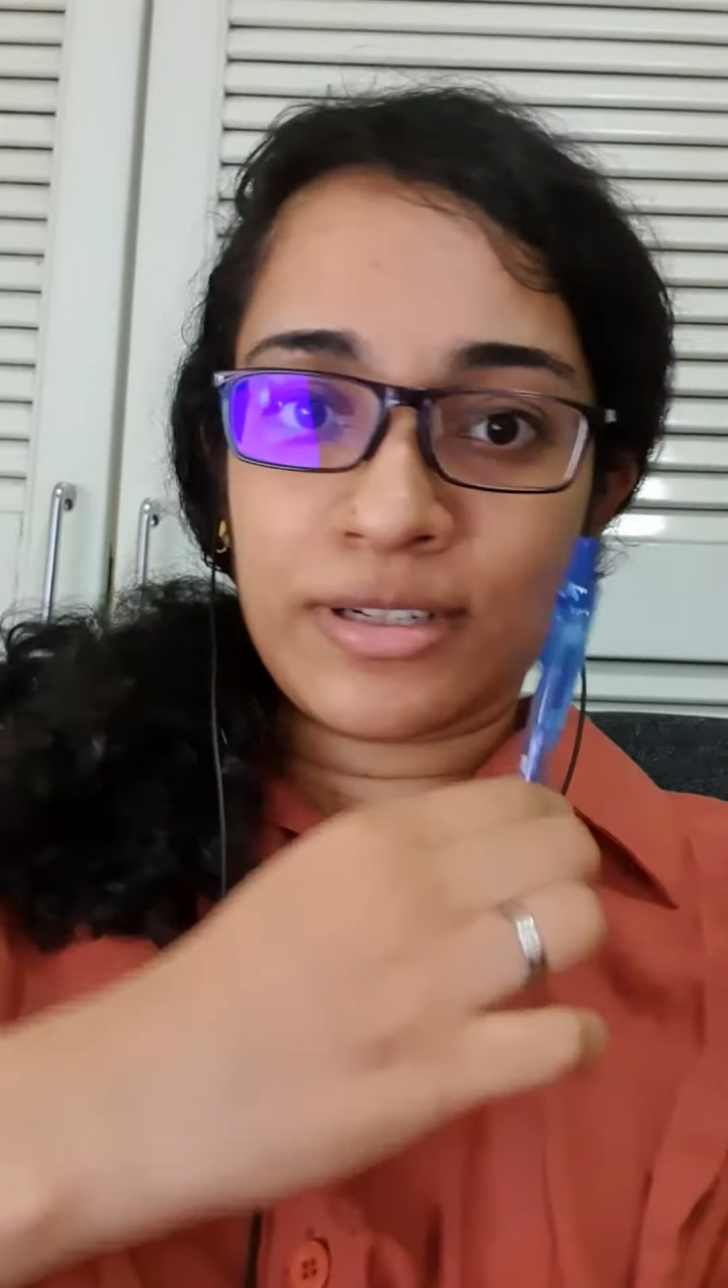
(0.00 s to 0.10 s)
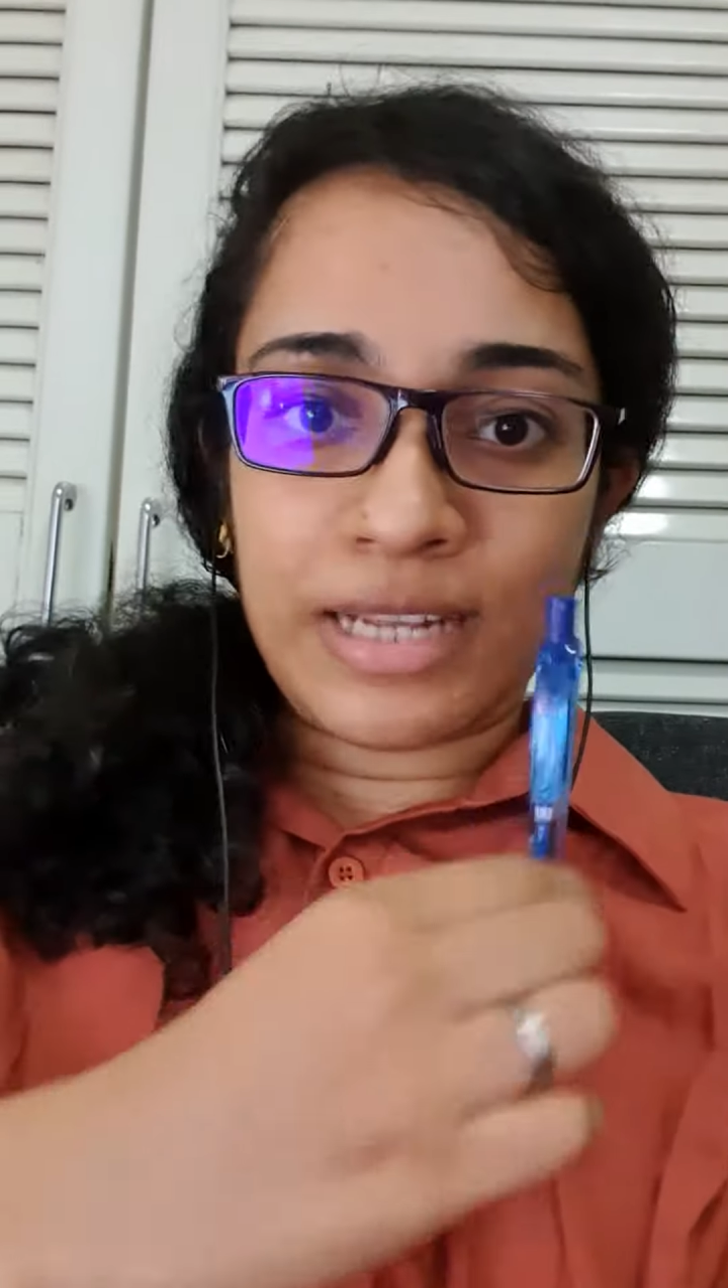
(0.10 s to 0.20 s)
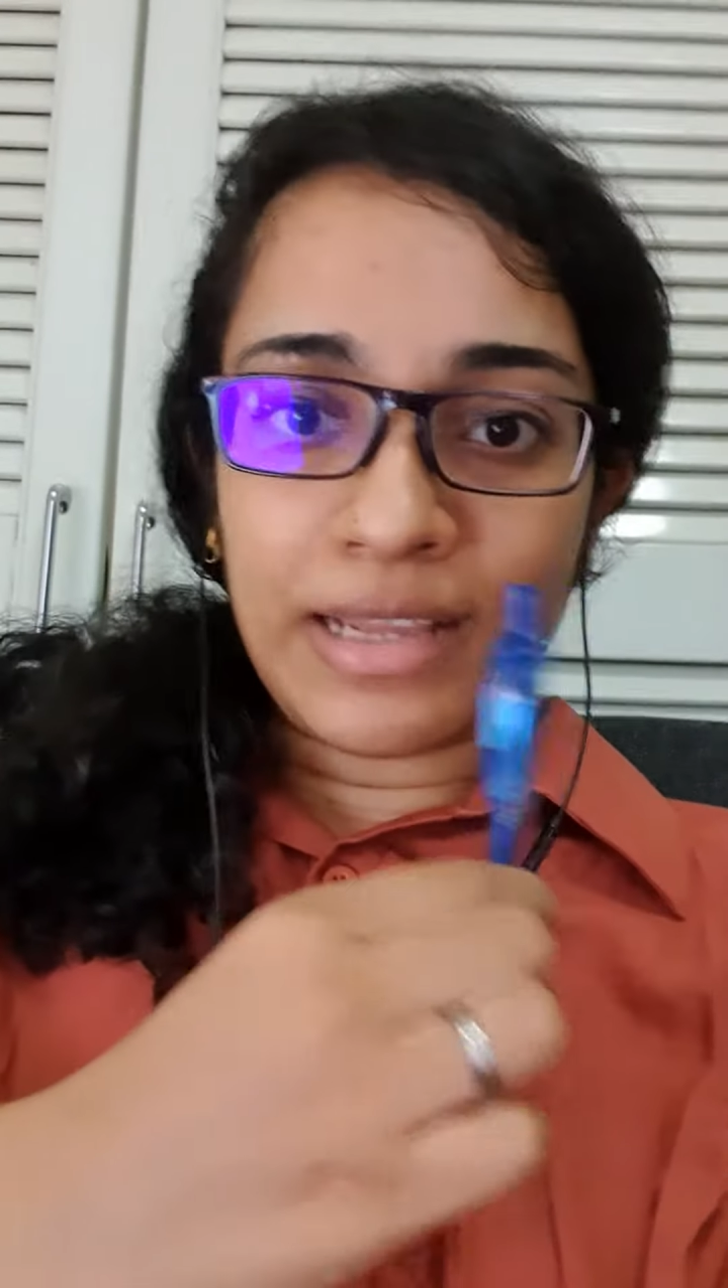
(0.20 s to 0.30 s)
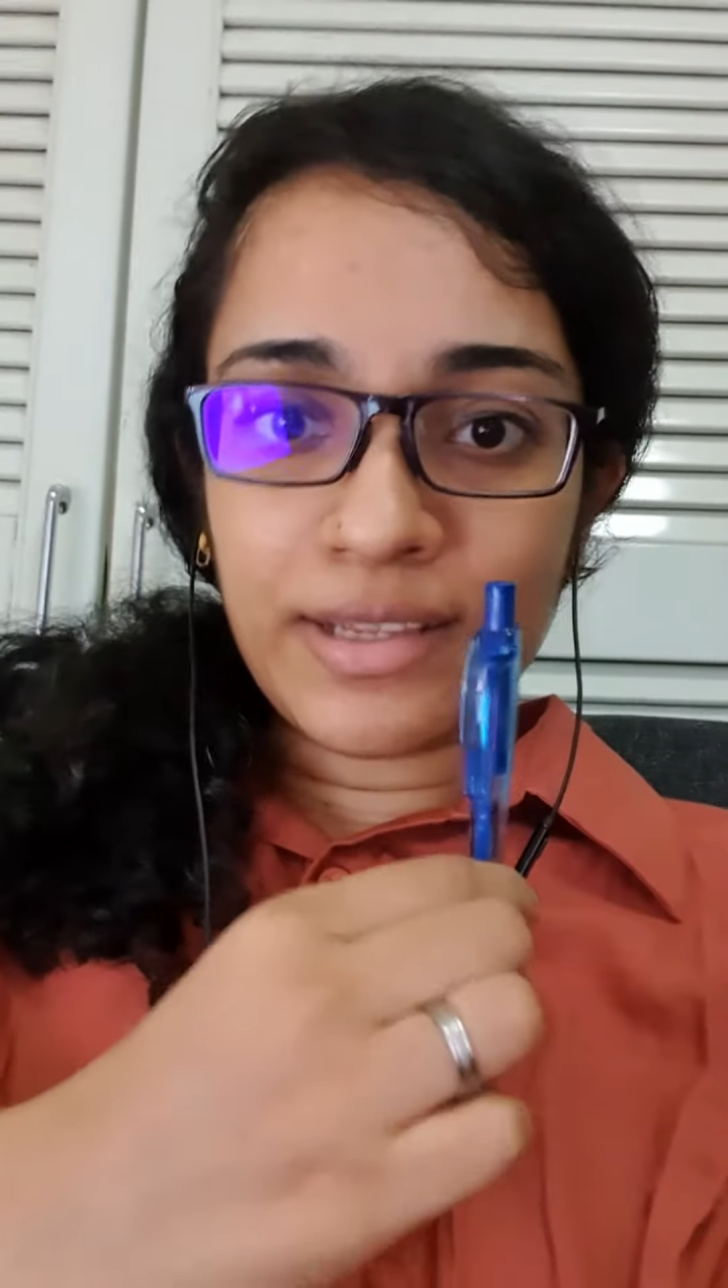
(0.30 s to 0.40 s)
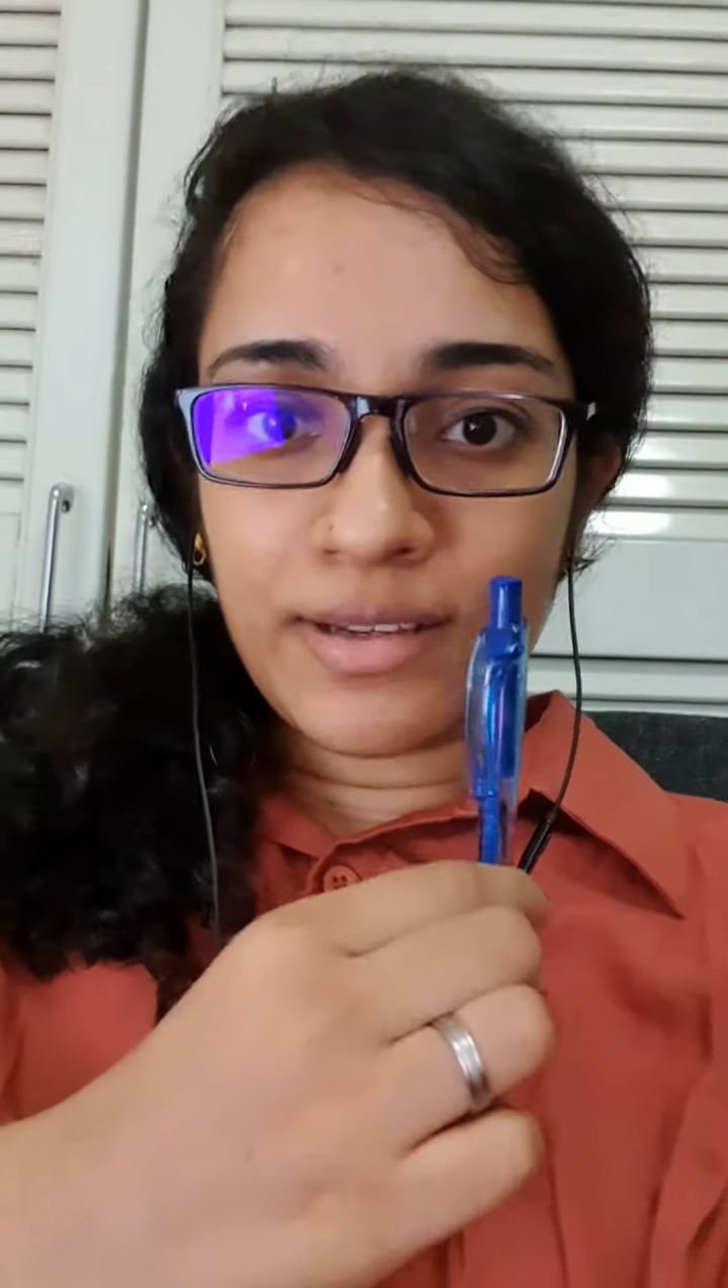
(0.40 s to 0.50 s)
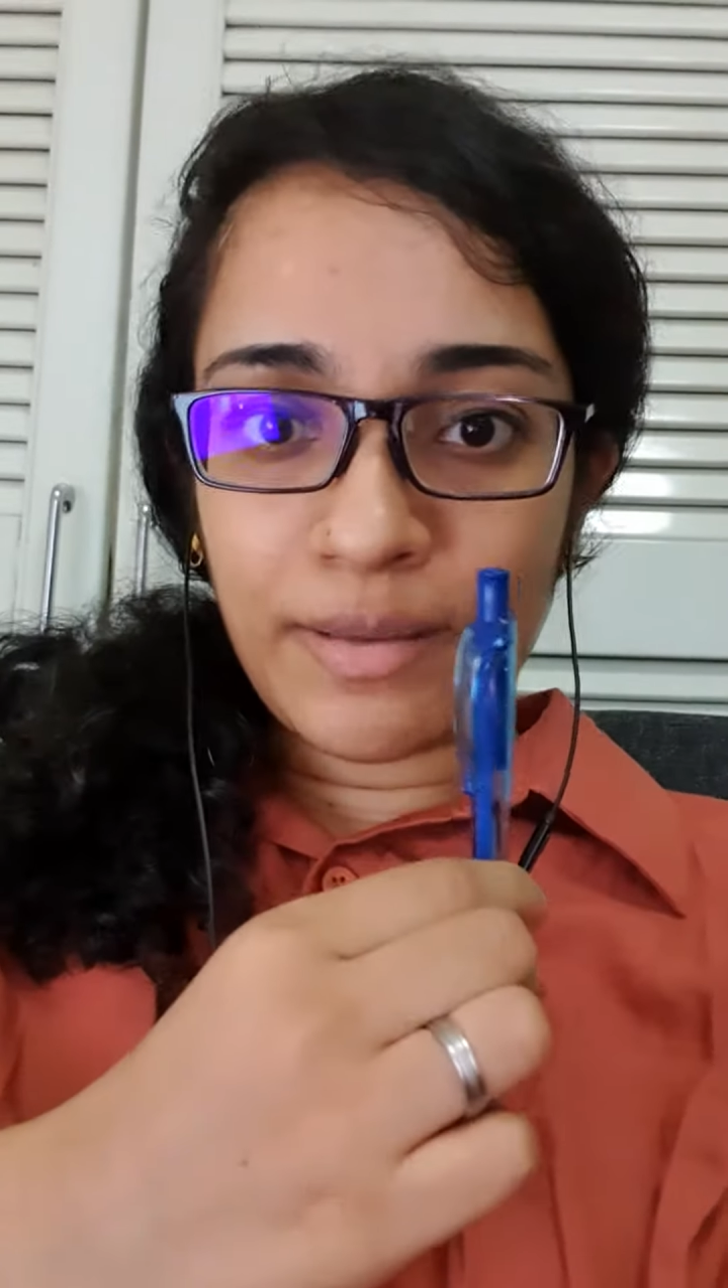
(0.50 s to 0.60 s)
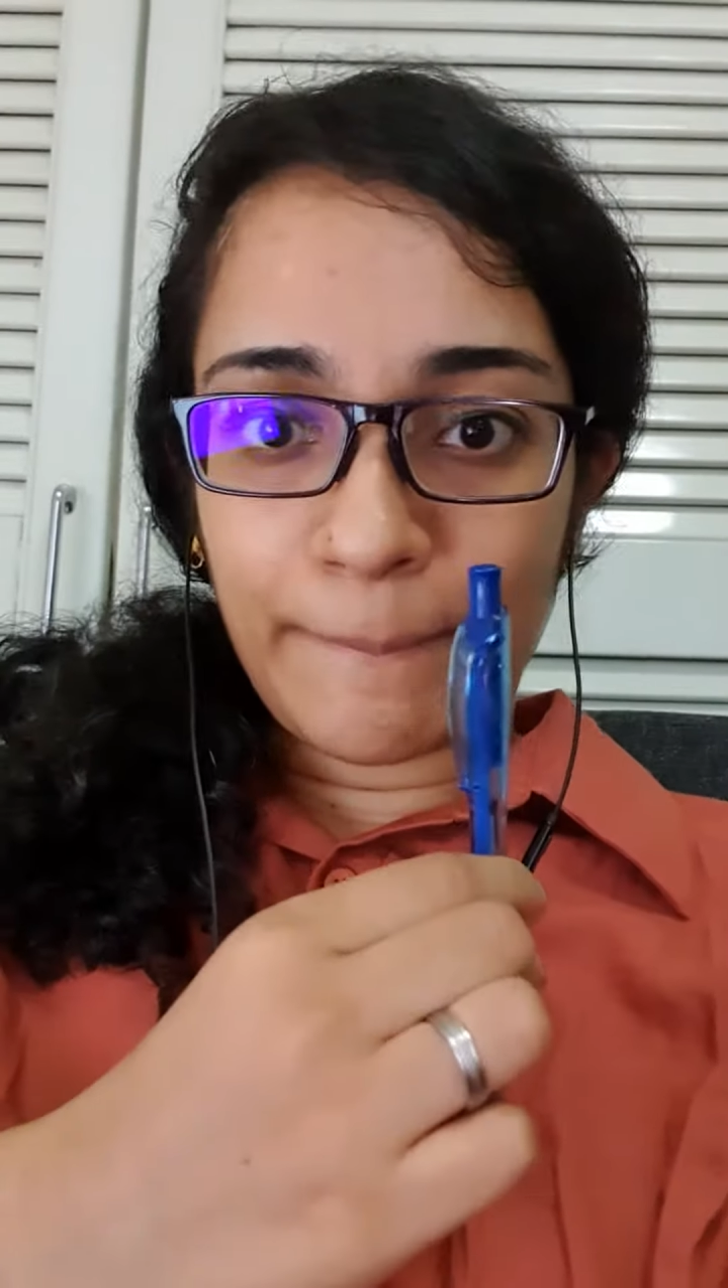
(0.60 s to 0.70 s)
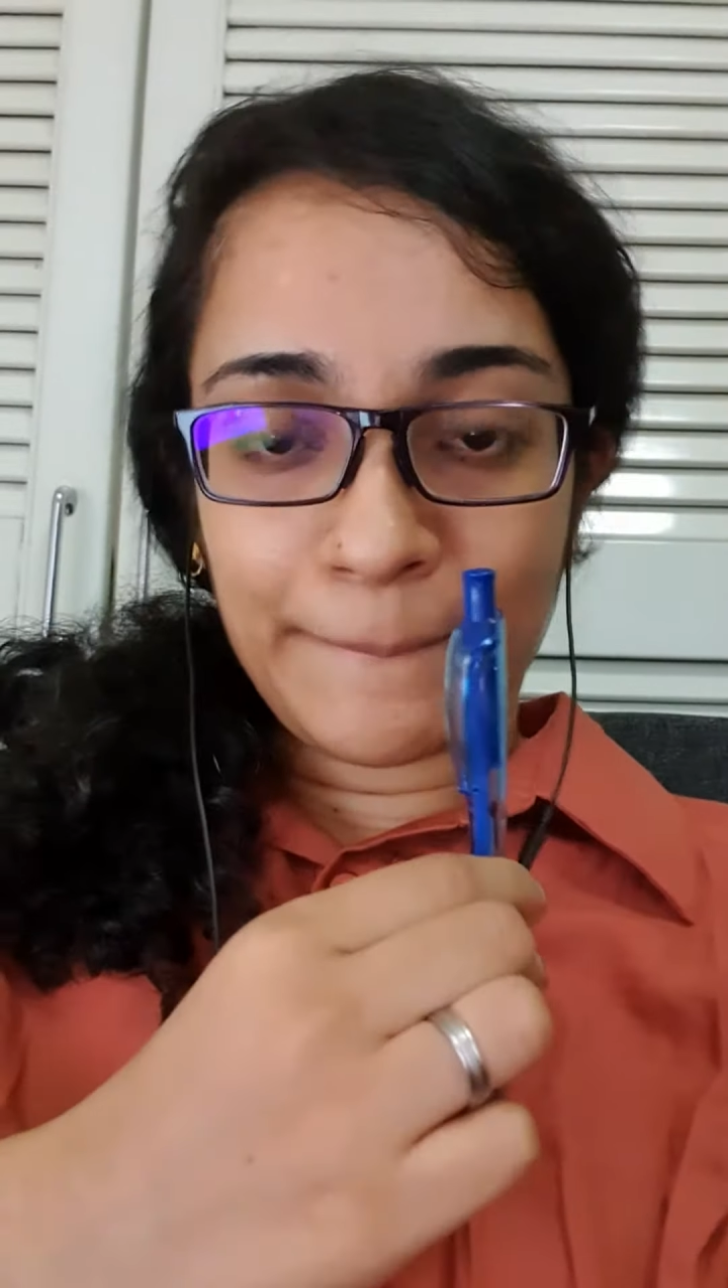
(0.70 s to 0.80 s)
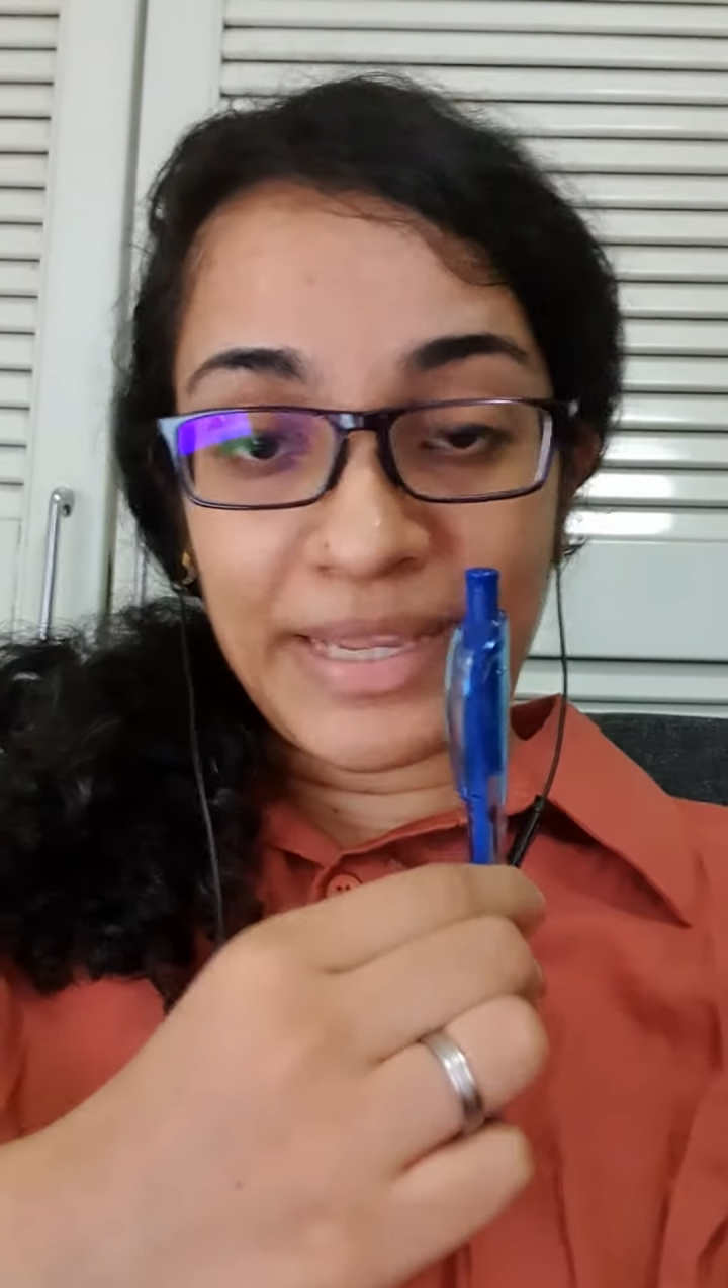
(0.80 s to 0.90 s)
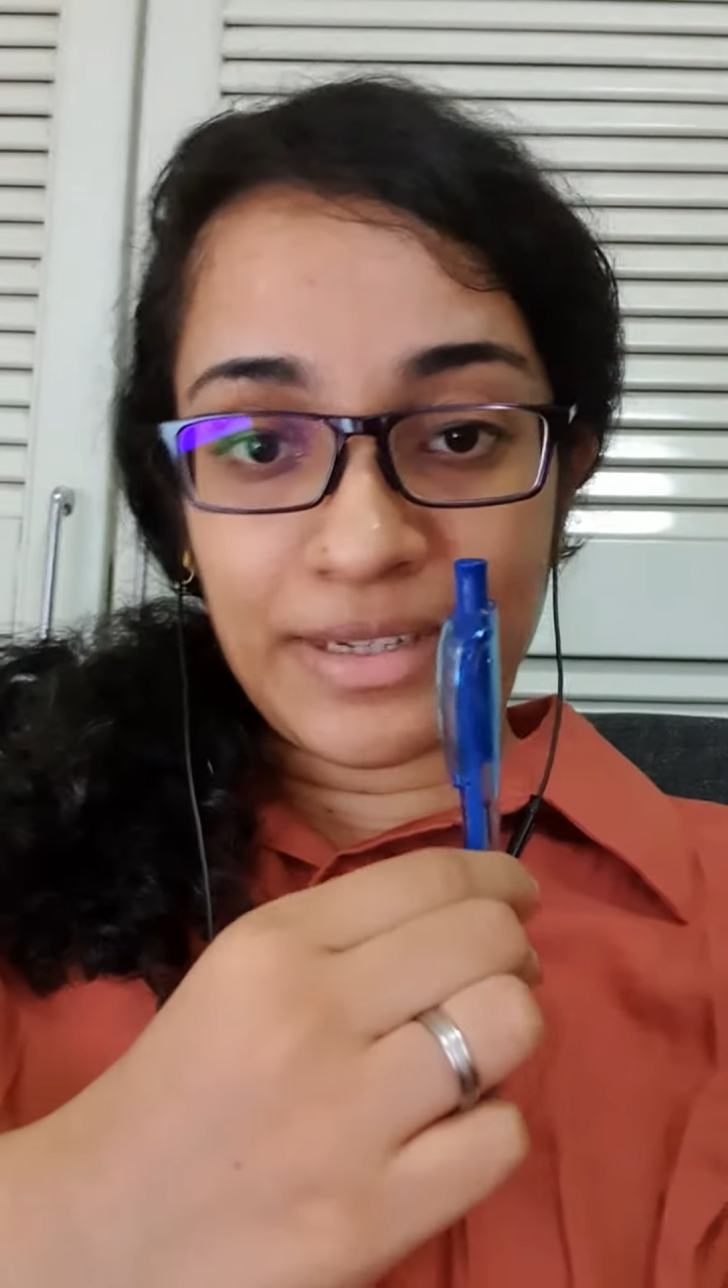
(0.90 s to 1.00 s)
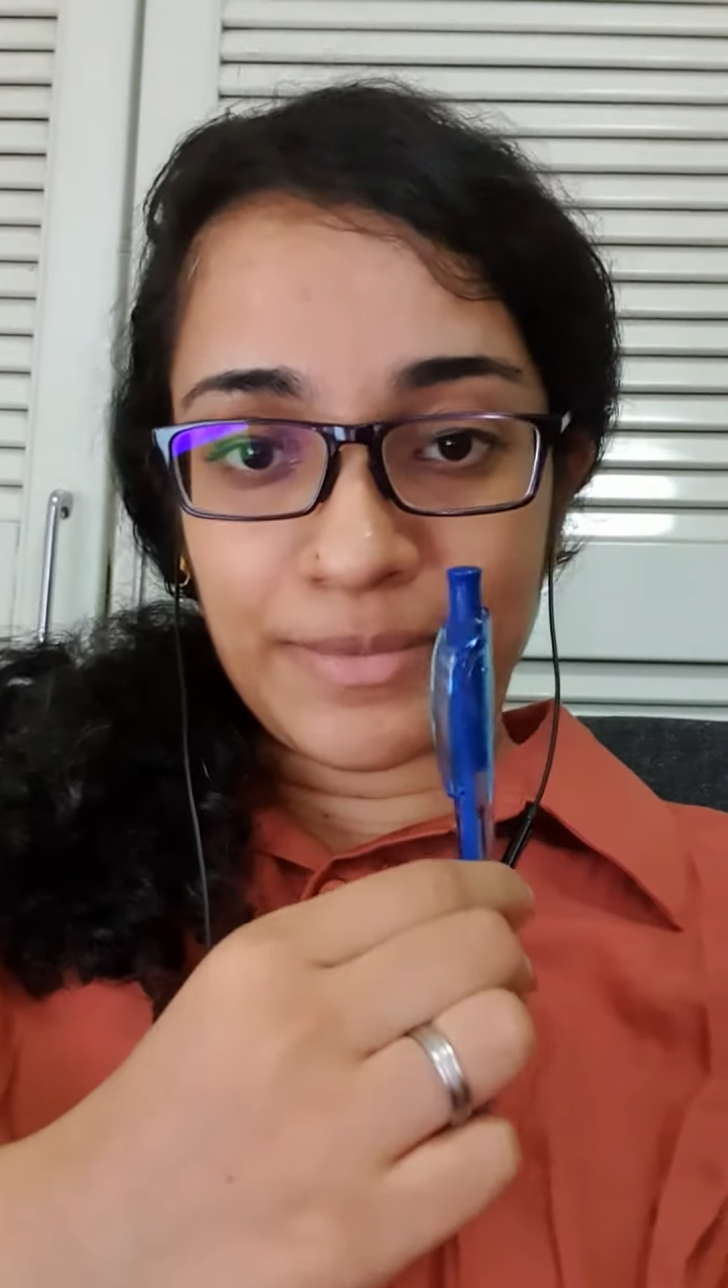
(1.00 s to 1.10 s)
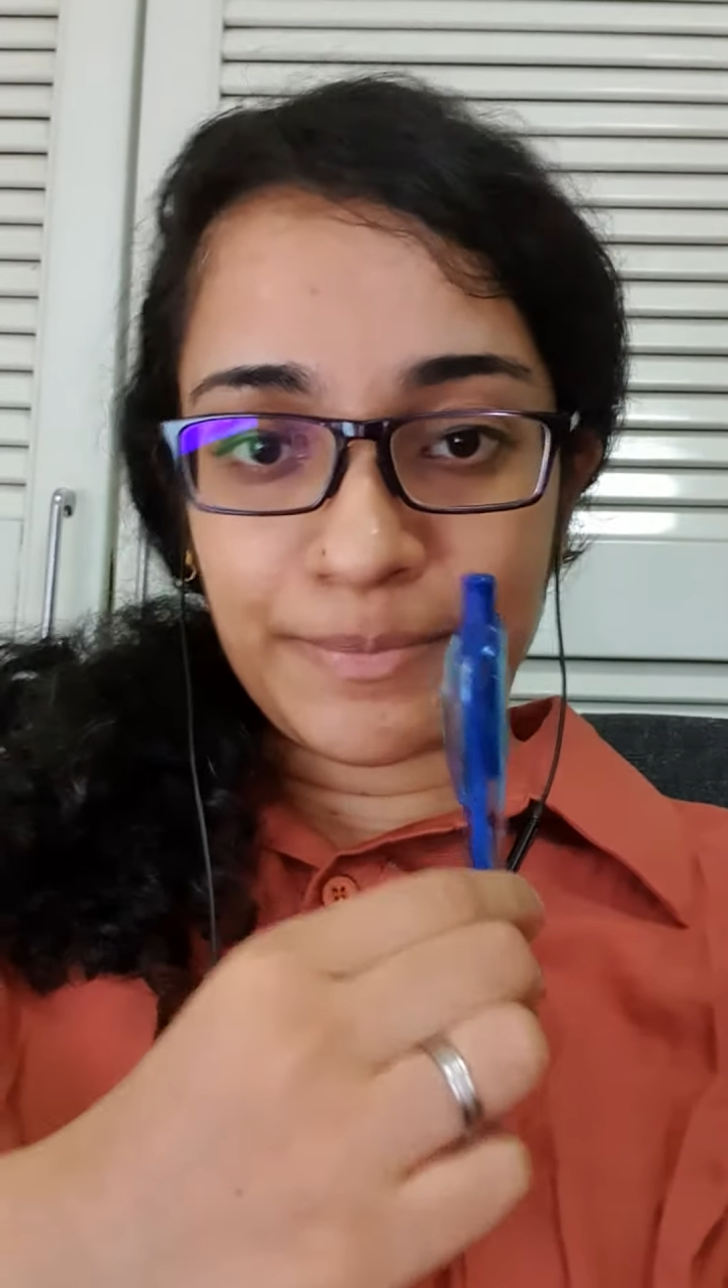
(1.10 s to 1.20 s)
like pen.